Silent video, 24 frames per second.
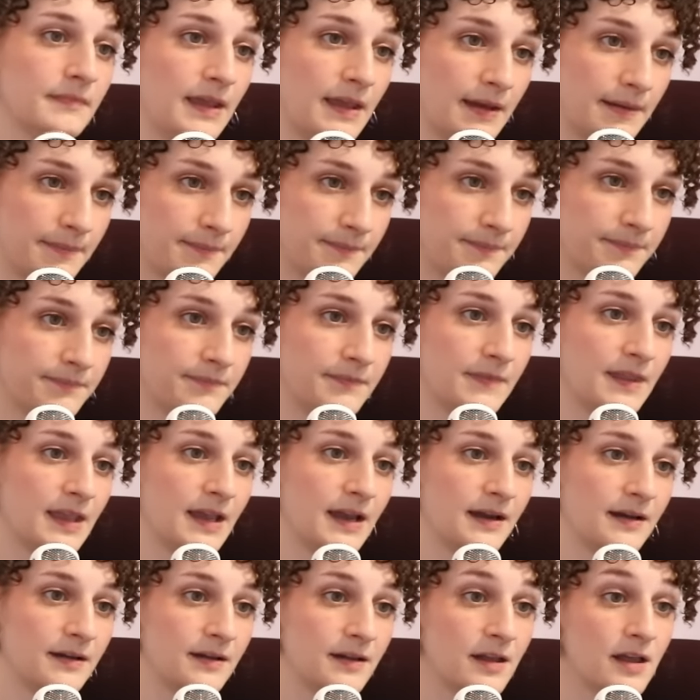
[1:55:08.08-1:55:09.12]
Yeah.
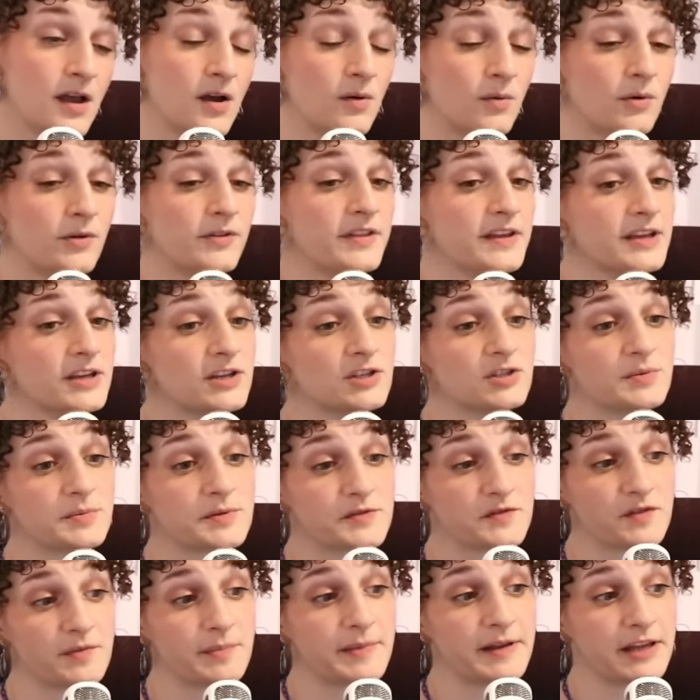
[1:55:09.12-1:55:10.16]
Yeah. Well, thank you so
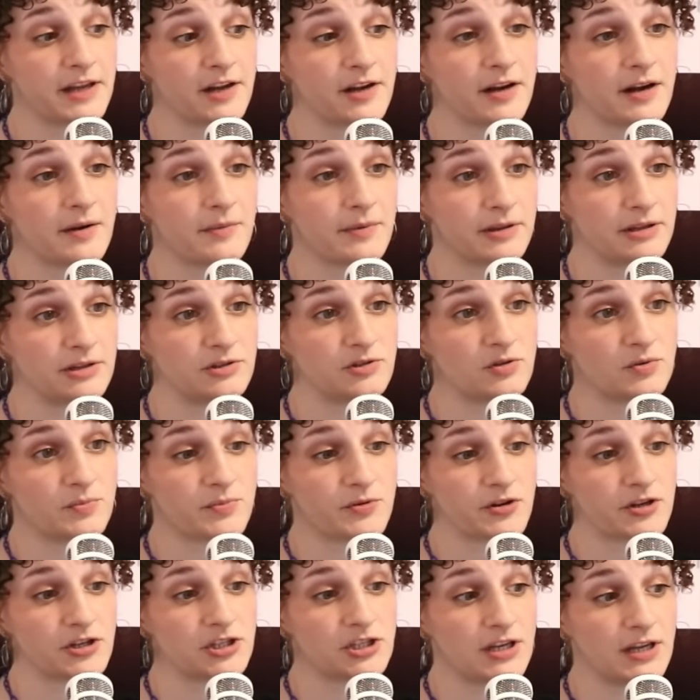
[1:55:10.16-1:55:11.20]
much for being here. I really do
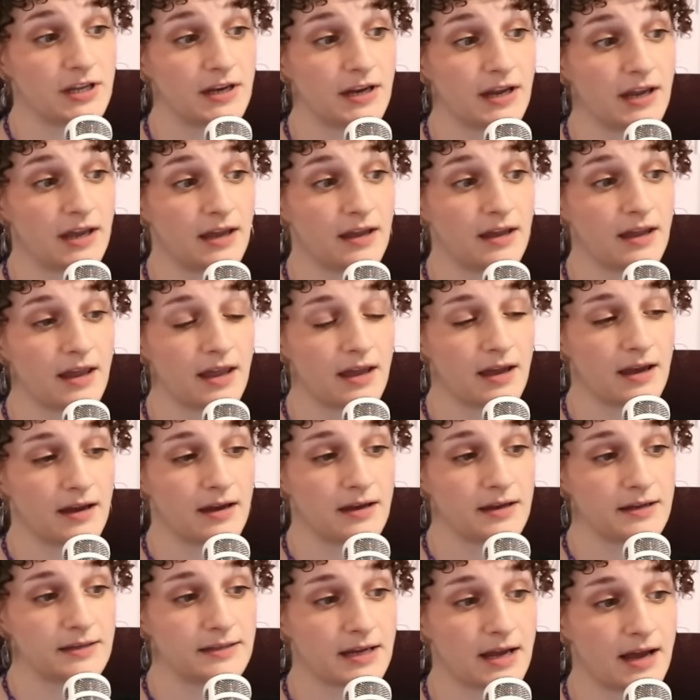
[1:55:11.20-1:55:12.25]
appreciate it.
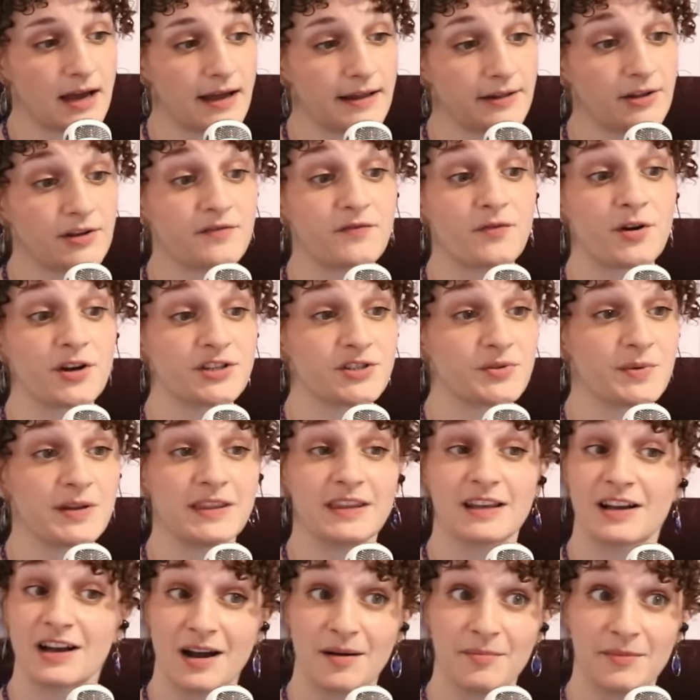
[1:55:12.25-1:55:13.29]
And I look forward to
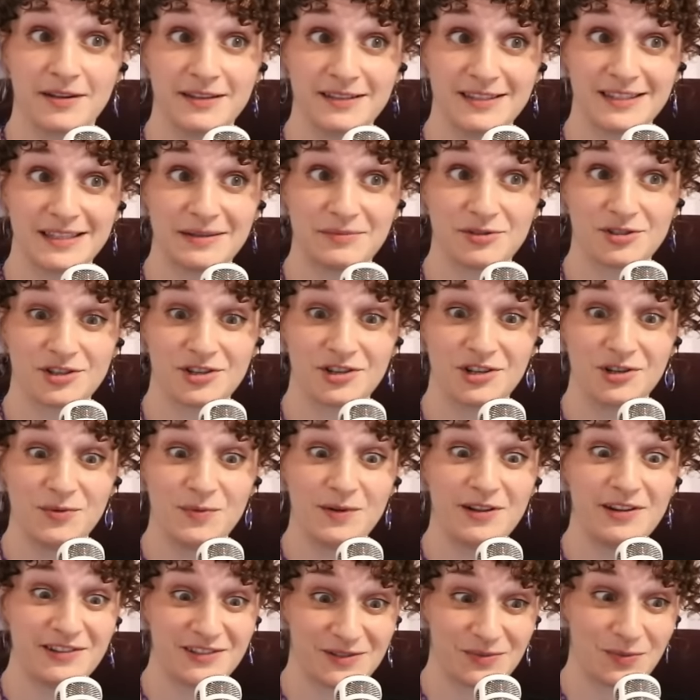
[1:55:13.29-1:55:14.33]
reading the comments. I'm sure you
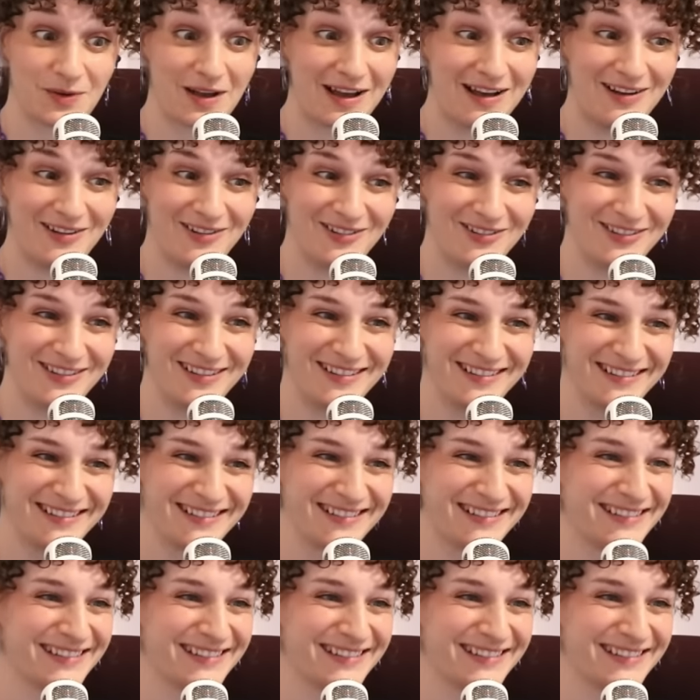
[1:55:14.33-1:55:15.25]
will as well.